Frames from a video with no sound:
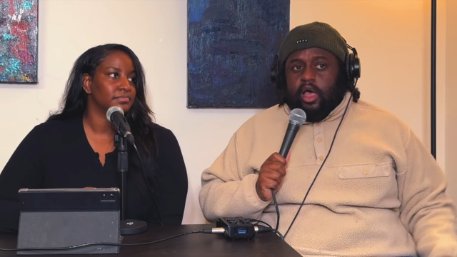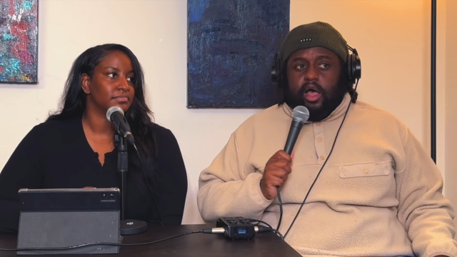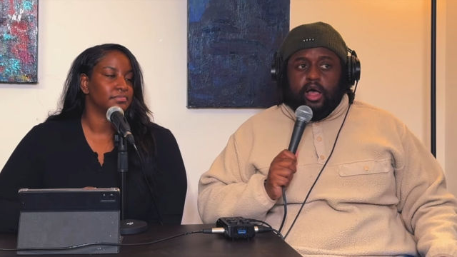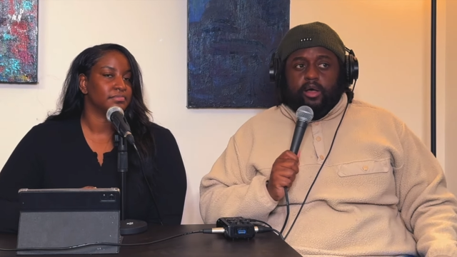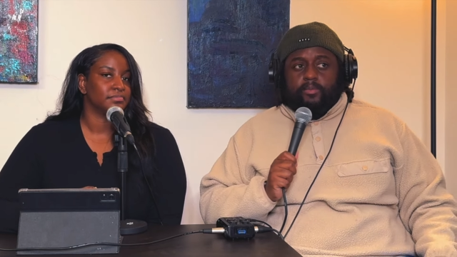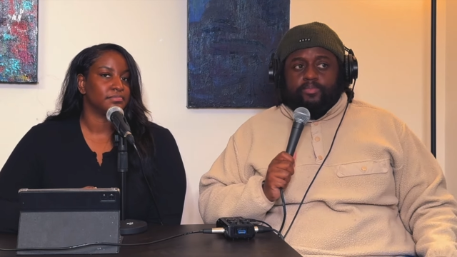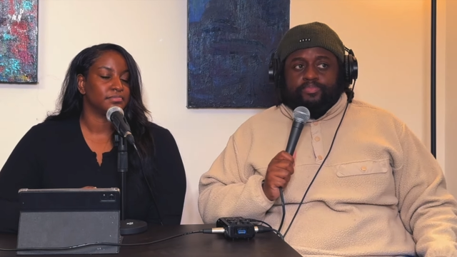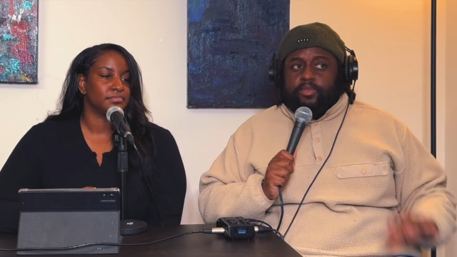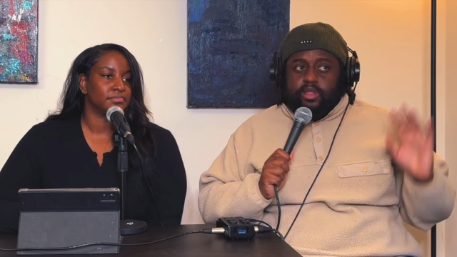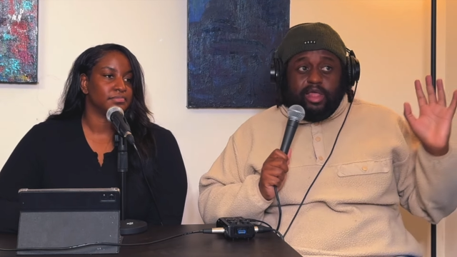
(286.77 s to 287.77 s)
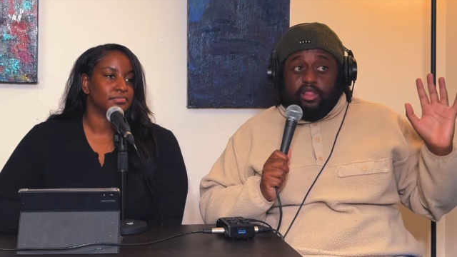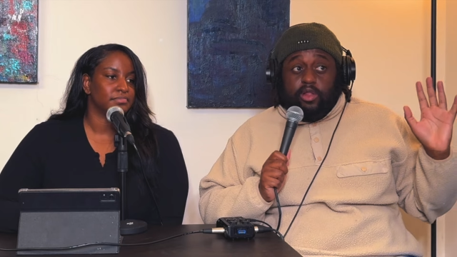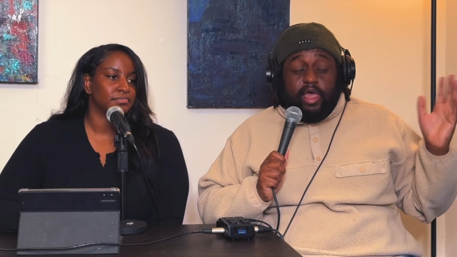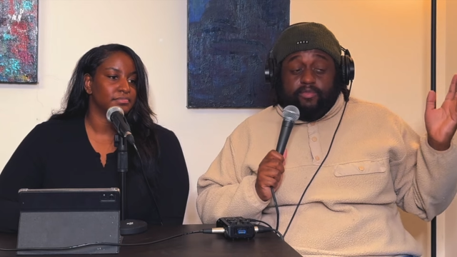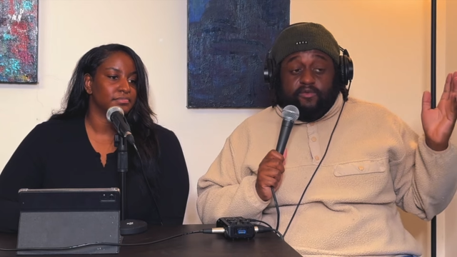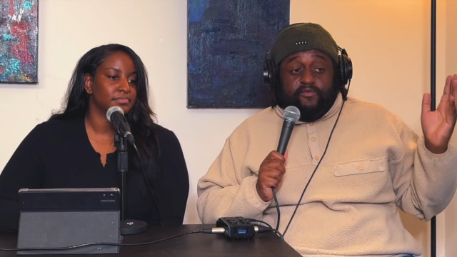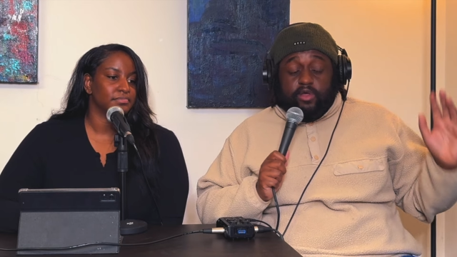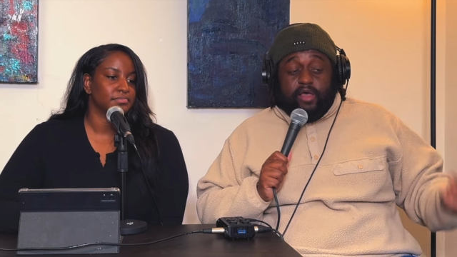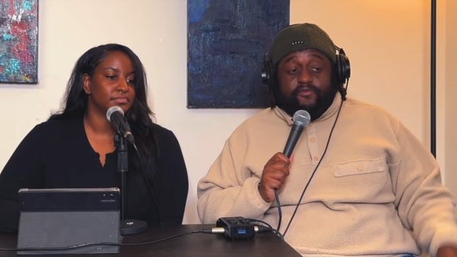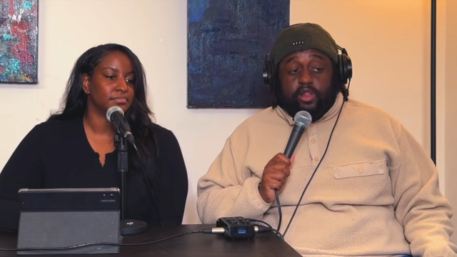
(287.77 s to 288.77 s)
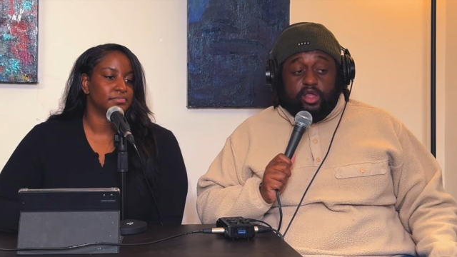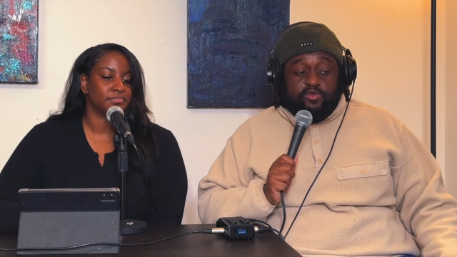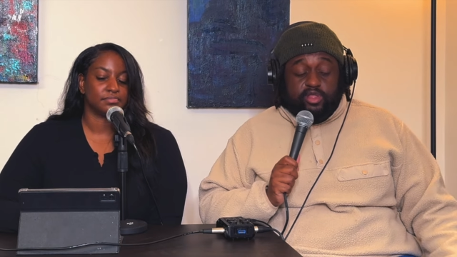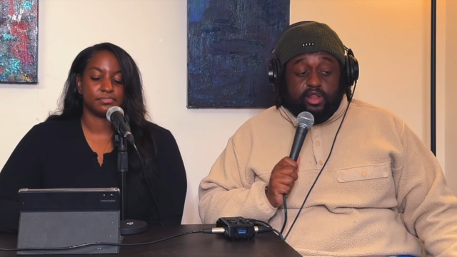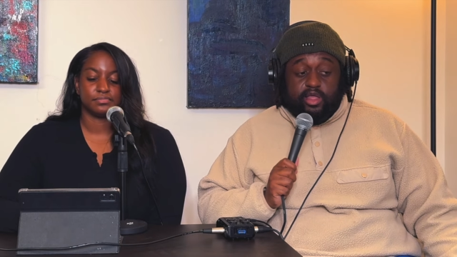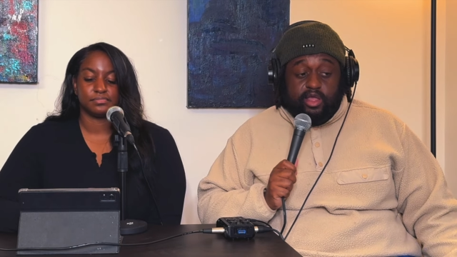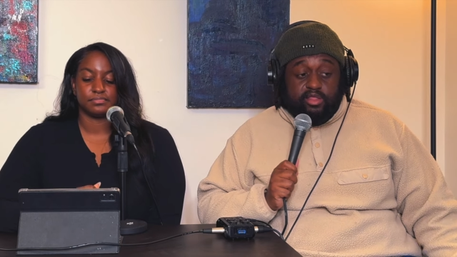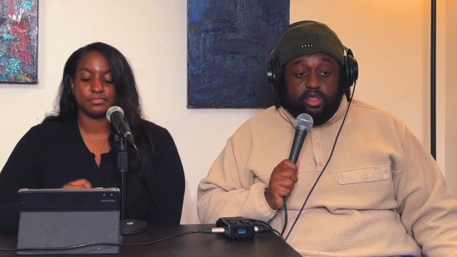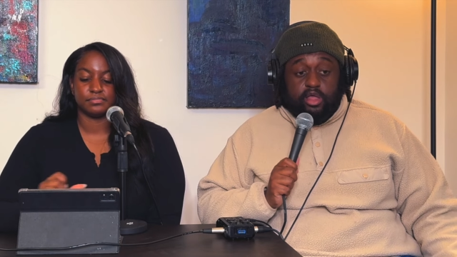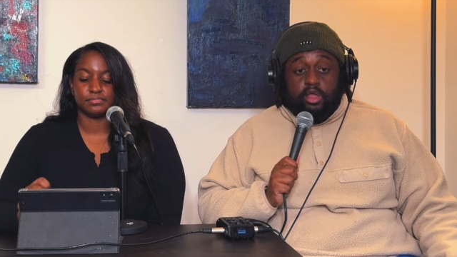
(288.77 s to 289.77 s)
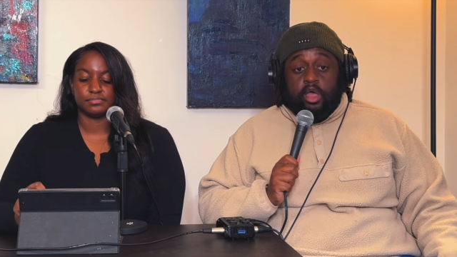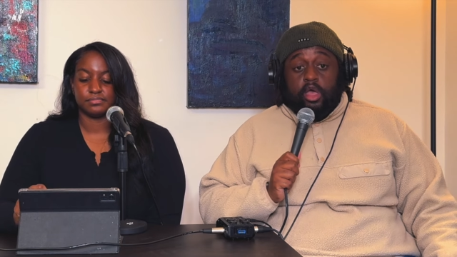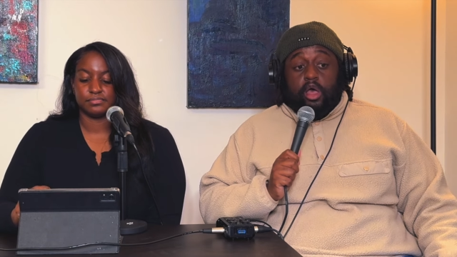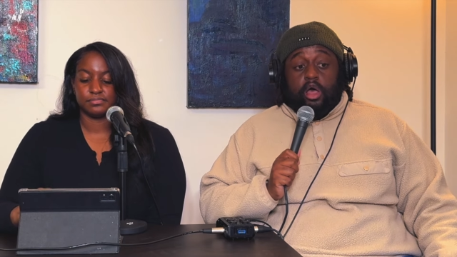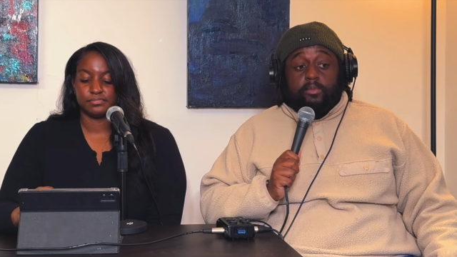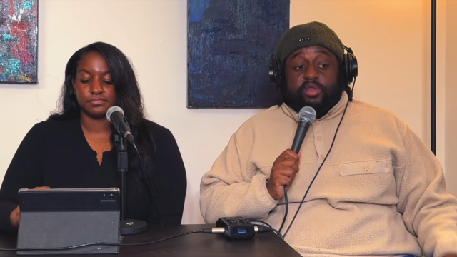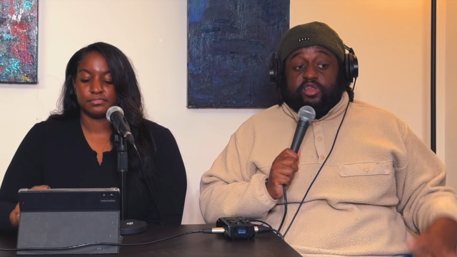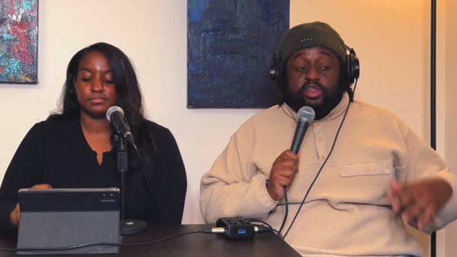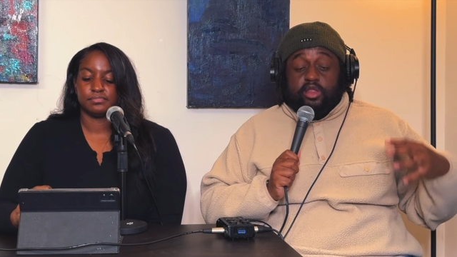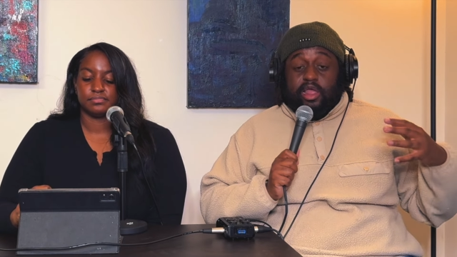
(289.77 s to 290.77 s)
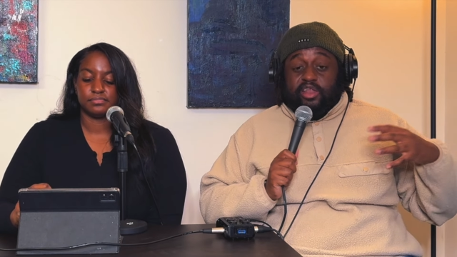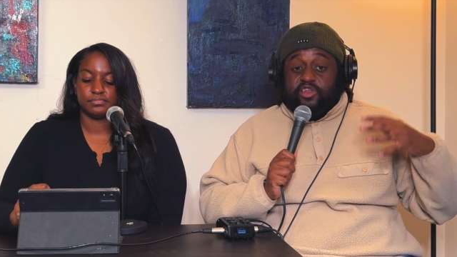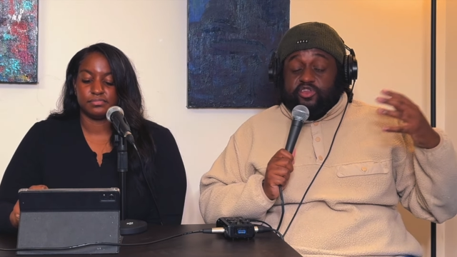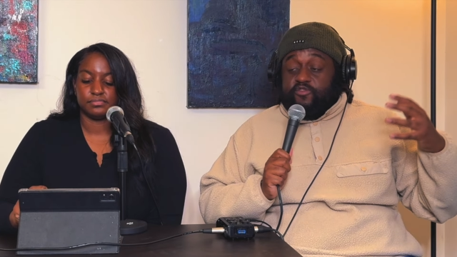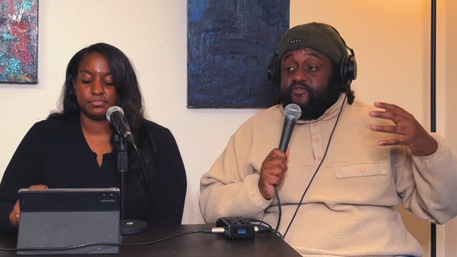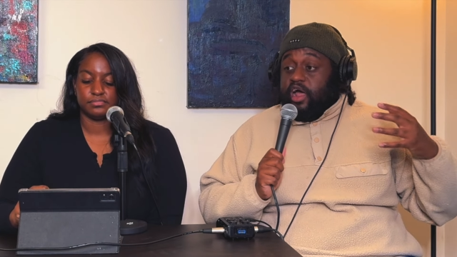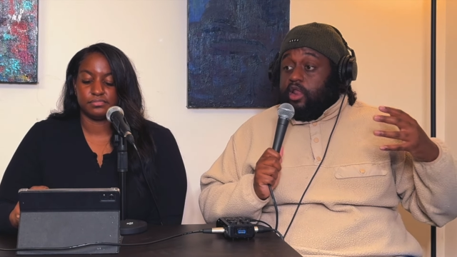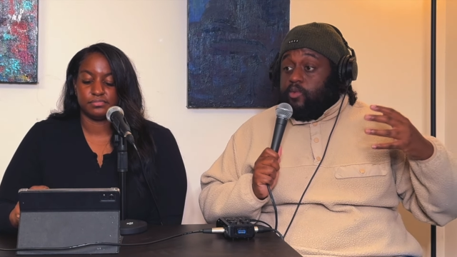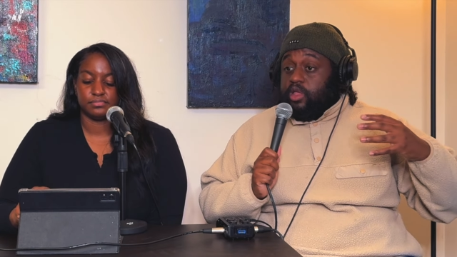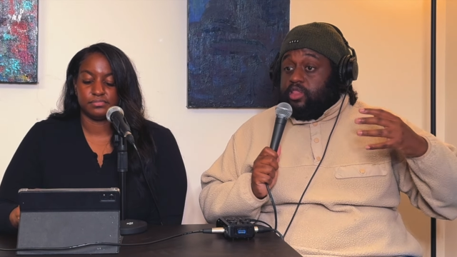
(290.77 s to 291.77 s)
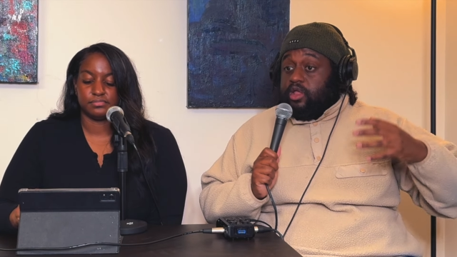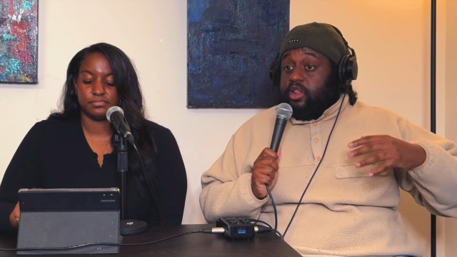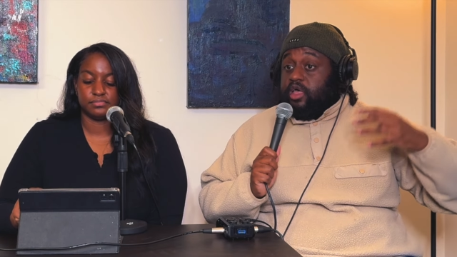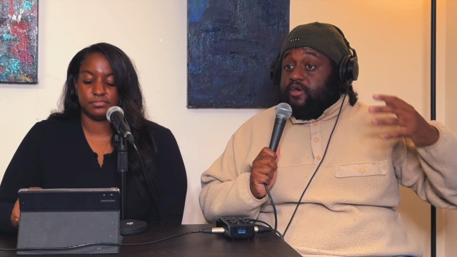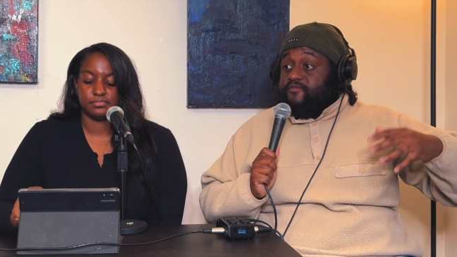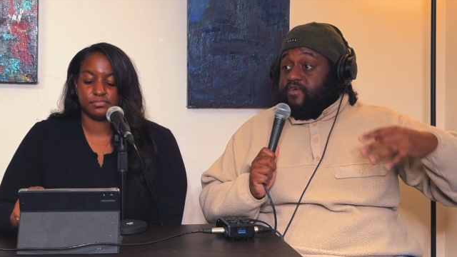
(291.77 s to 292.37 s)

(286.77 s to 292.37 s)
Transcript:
Speaker 1: Um, that's all I have to feel. I feel like Kristina can't sing, um, and she and she just following the love